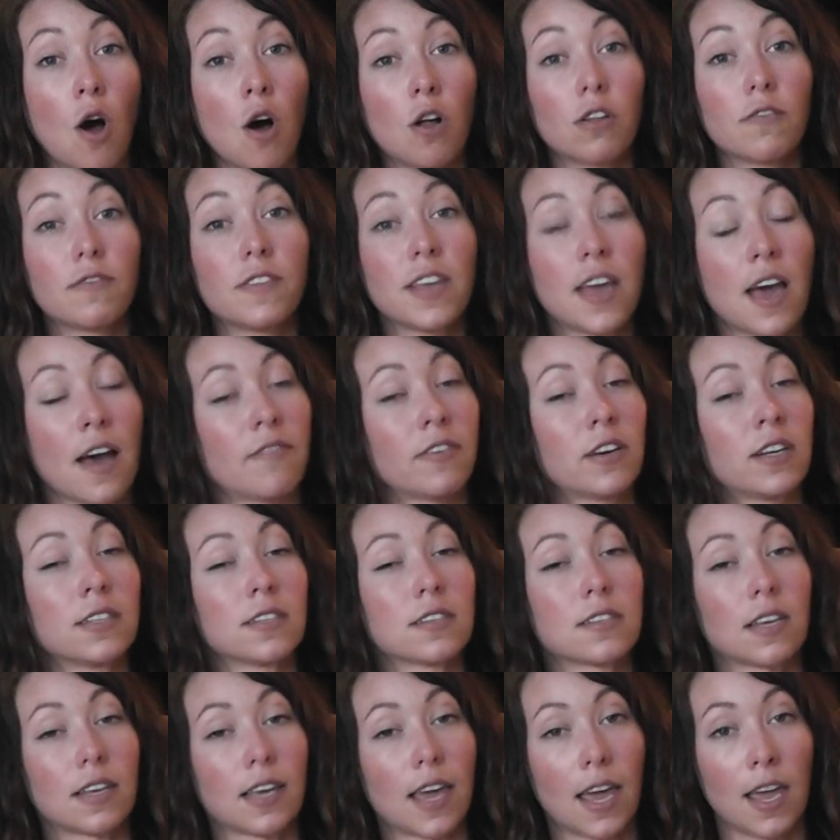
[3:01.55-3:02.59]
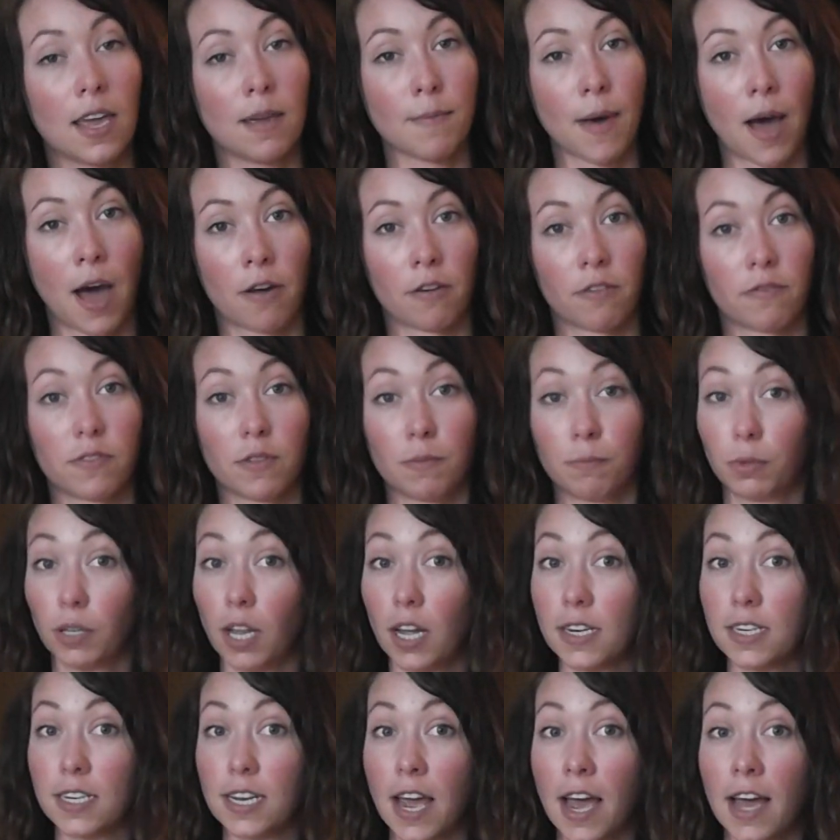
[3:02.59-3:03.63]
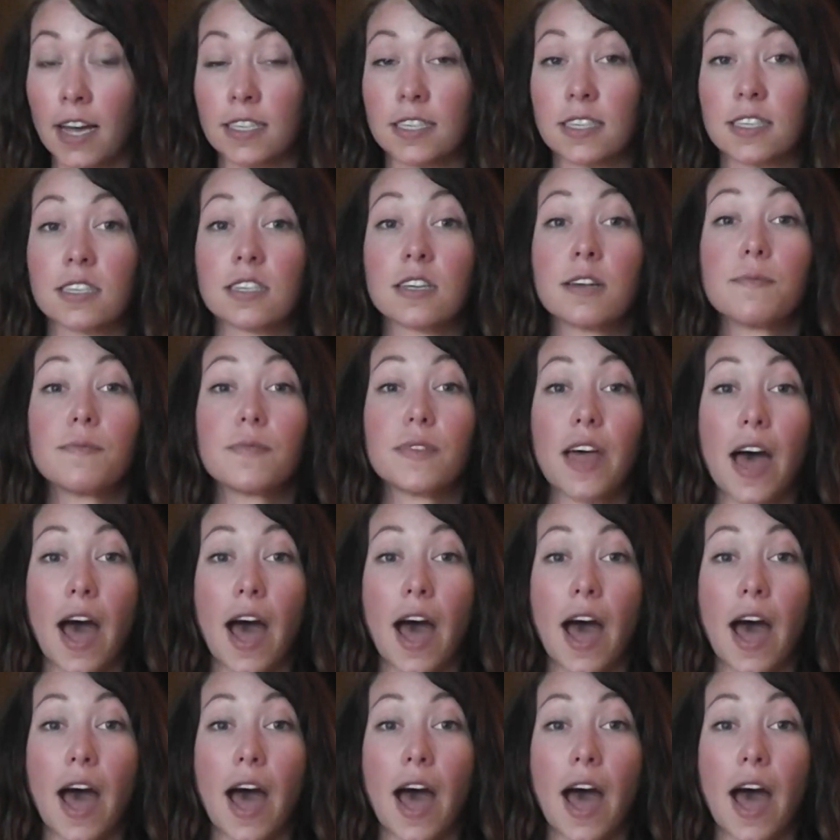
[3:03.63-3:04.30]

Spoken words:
all of the evidence that came out of the blood tests,